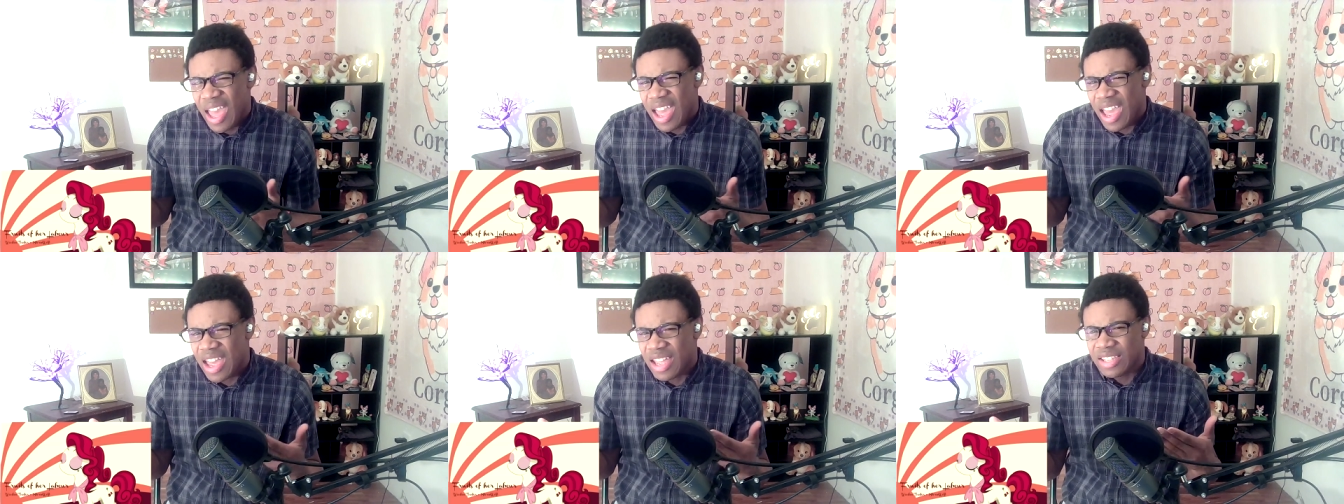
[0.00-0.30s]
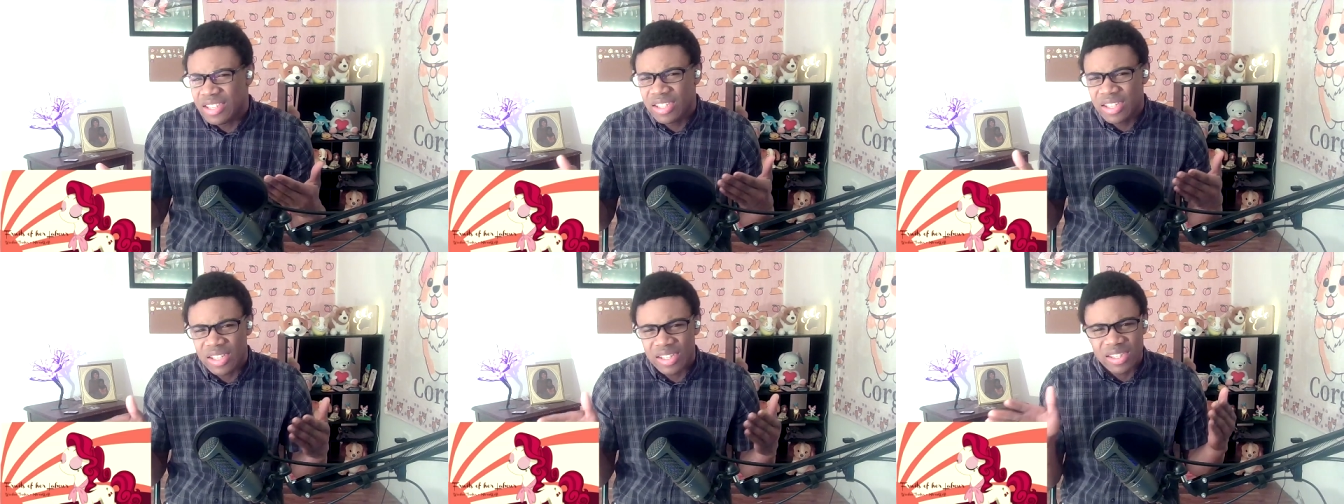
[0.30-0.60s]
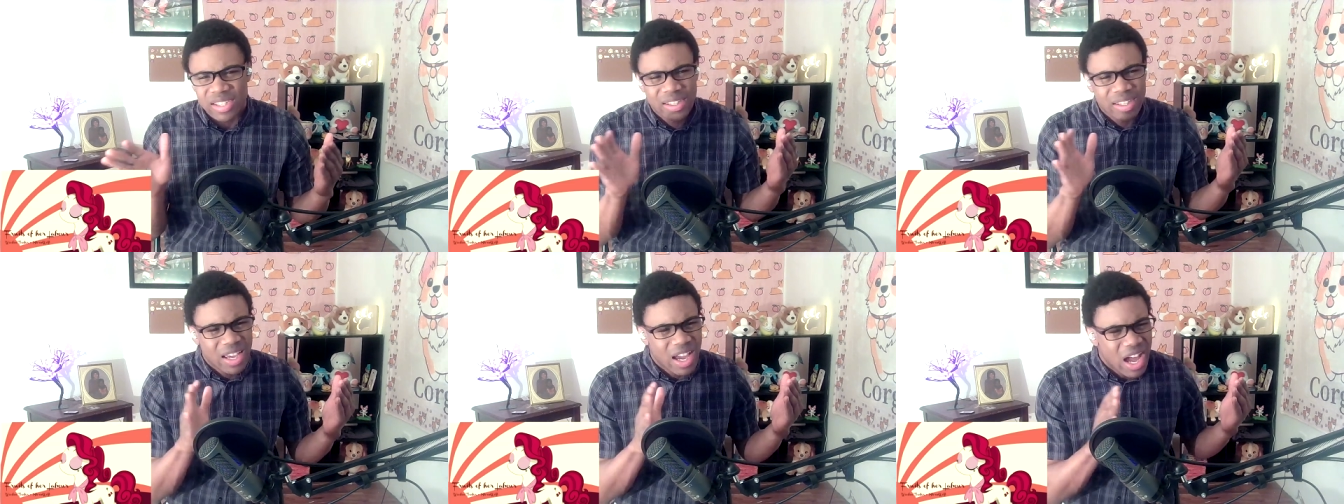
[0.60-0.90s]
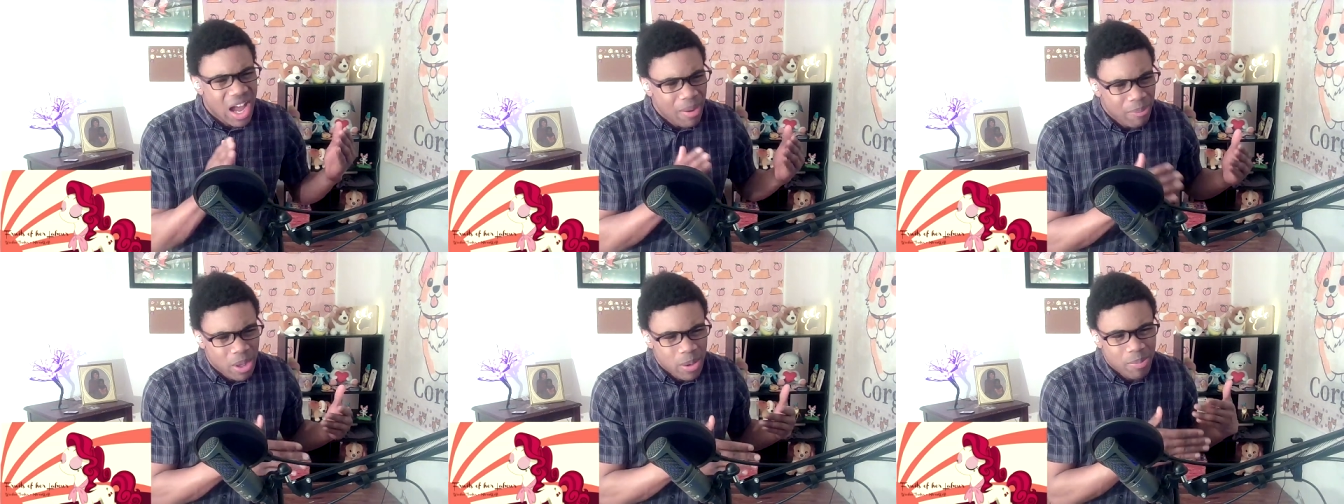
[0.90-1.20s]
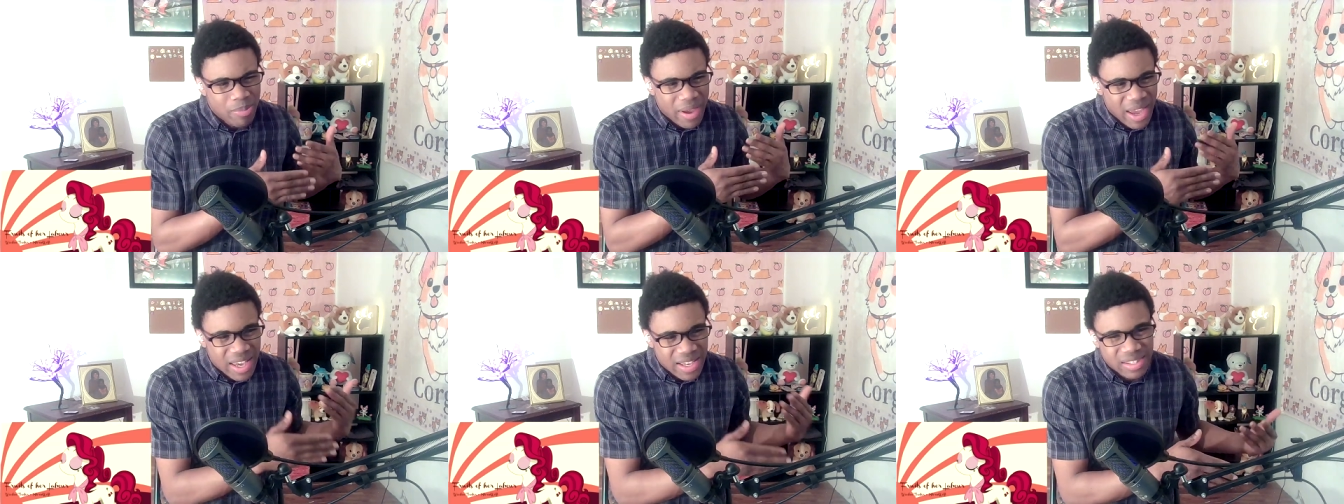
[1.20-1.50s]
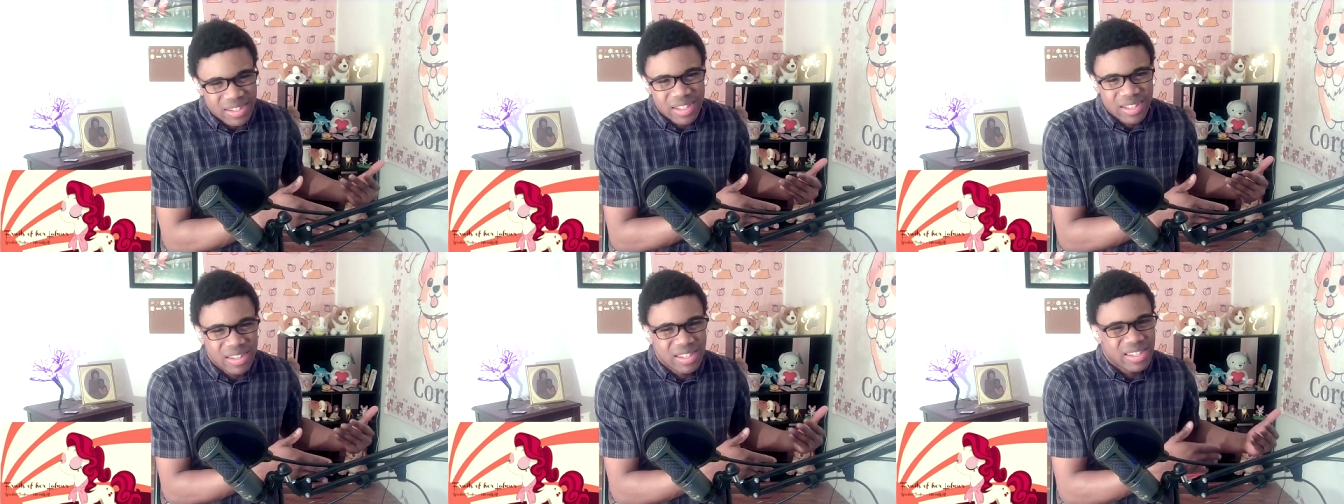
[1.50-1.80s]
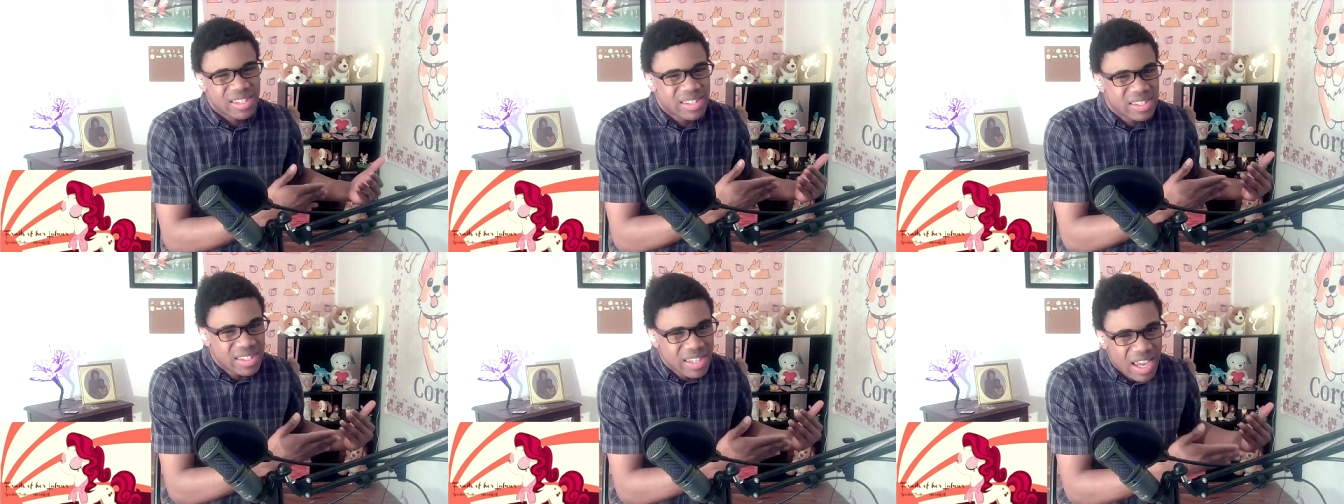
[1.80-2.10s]
and just copy-pasting
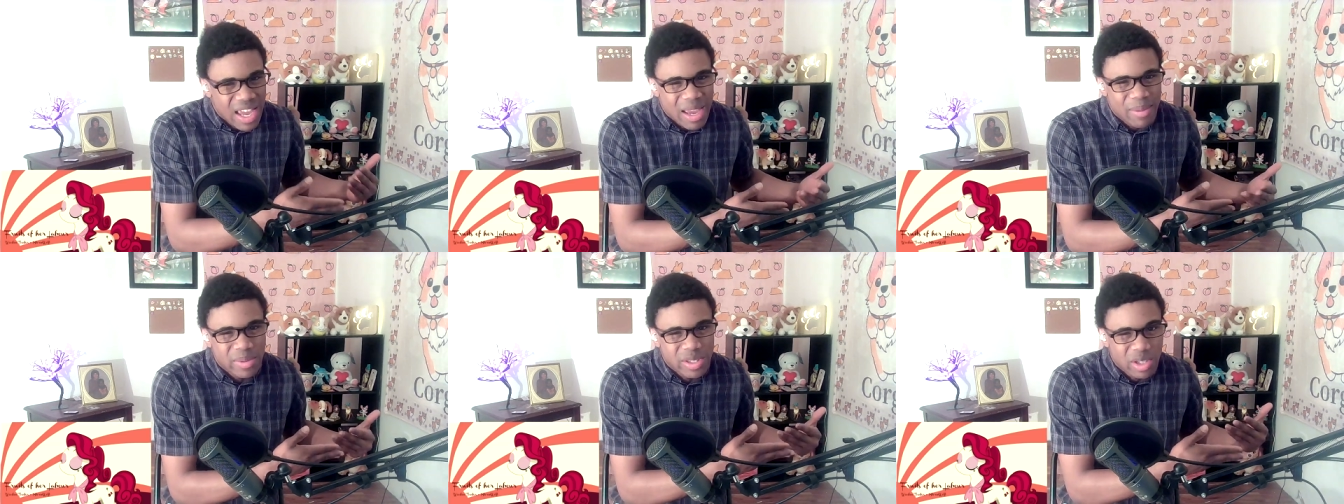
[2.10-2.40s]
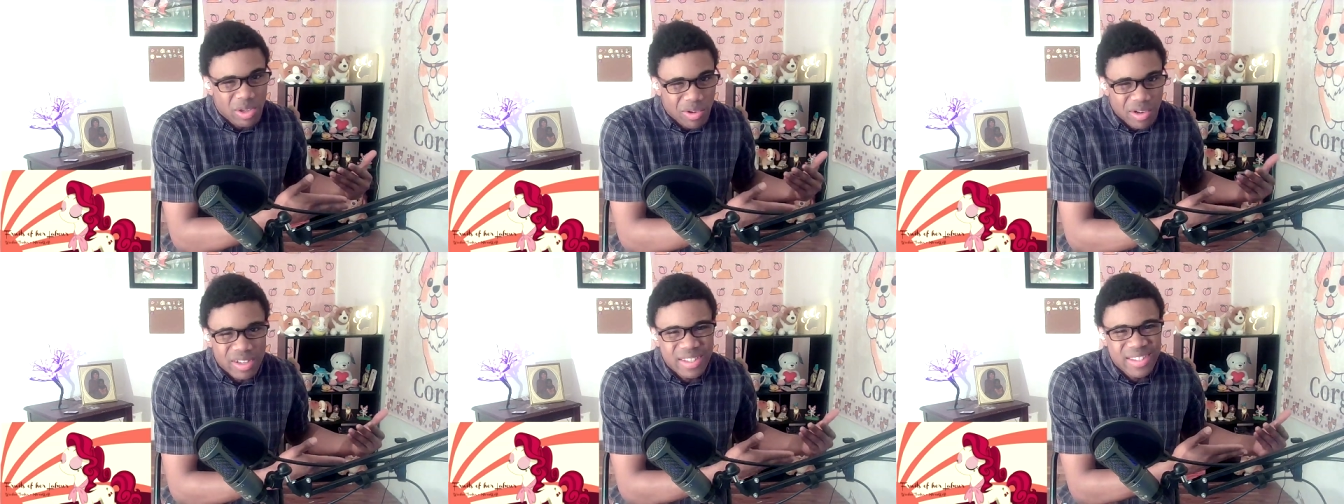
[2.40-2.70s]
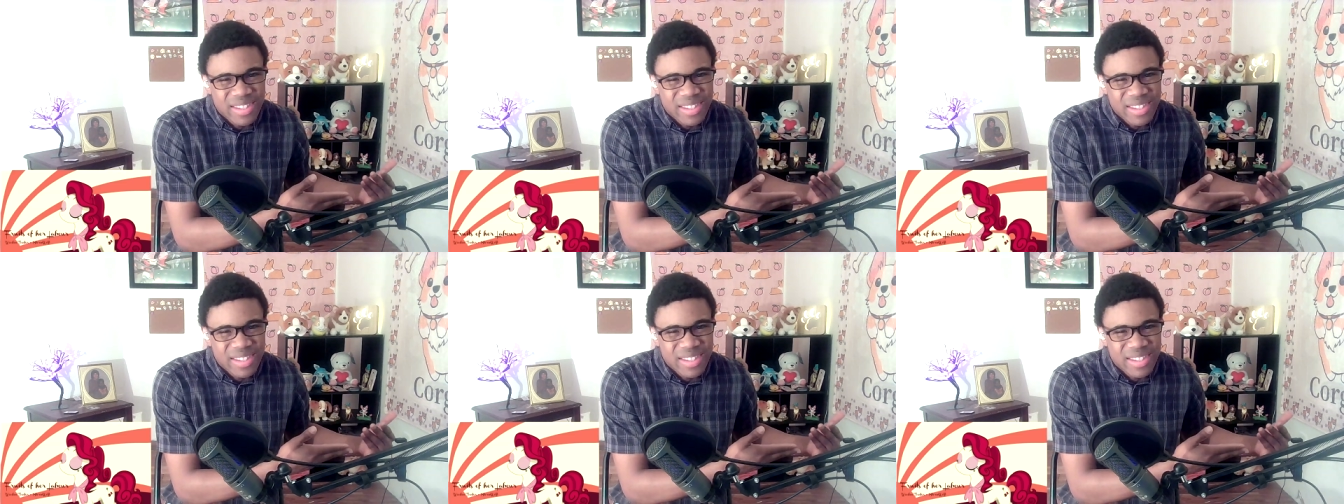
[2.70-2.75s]
the same sort of